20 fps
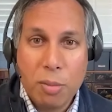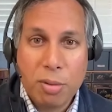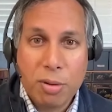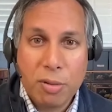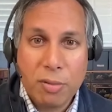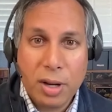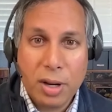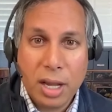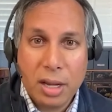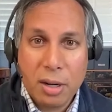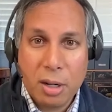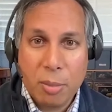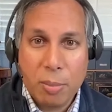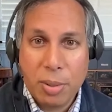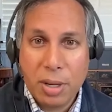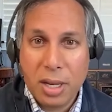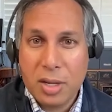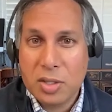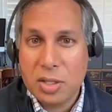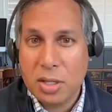provider
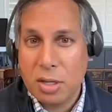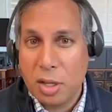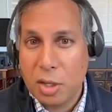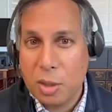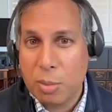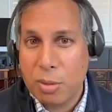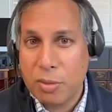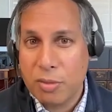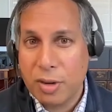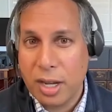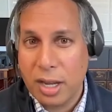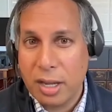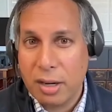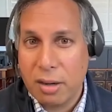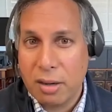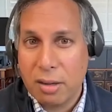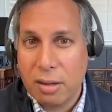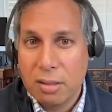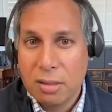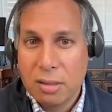pays another
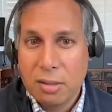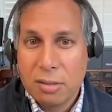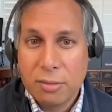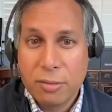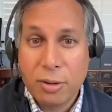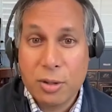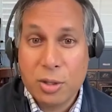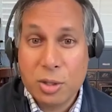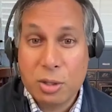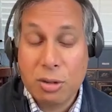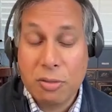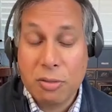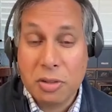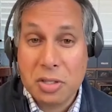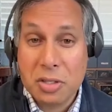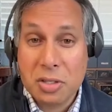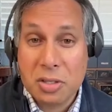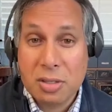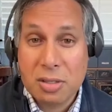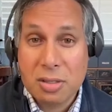provider for a
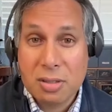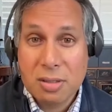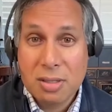service.